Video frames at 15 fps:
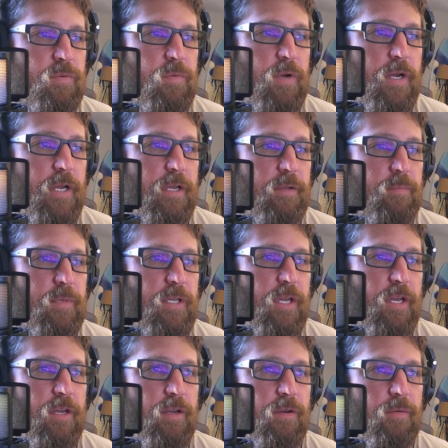why I'd be
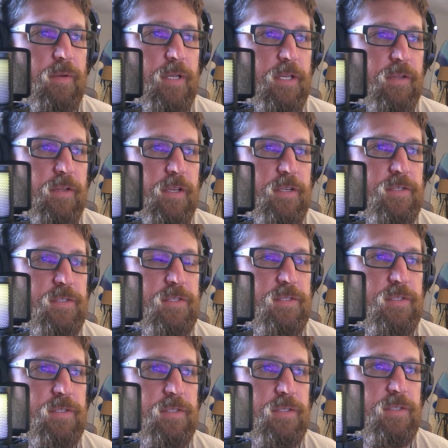echoing
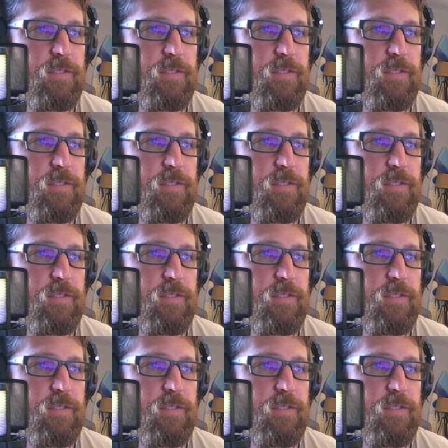unless...